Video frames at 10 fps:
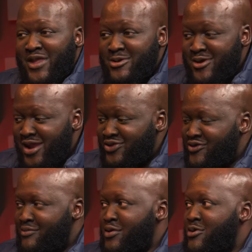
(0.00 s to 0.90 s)
And we ran
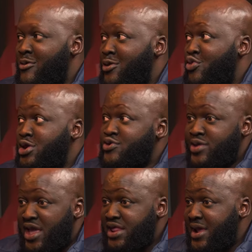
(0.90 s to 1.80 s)
into a brick wall. We weren't
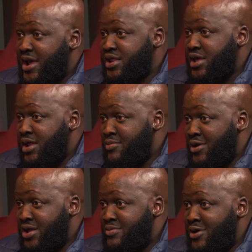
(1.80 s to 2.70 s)
doing any
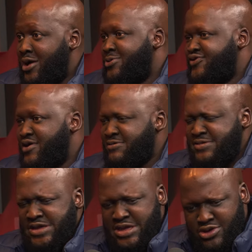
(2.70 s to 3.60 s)
animal health
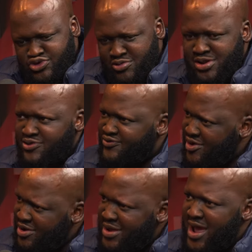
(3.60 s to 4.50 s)
stuff. So we needed to
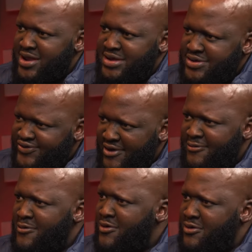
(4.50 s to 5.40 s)
start adding
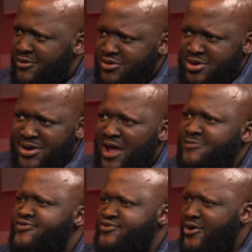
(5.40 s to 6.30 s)
stuff for, you know,
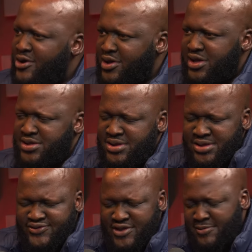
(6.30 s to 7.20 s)
livestock
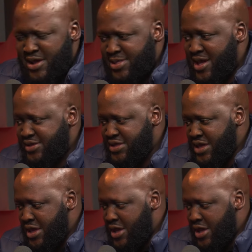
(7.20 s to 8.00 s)
and stuff like that.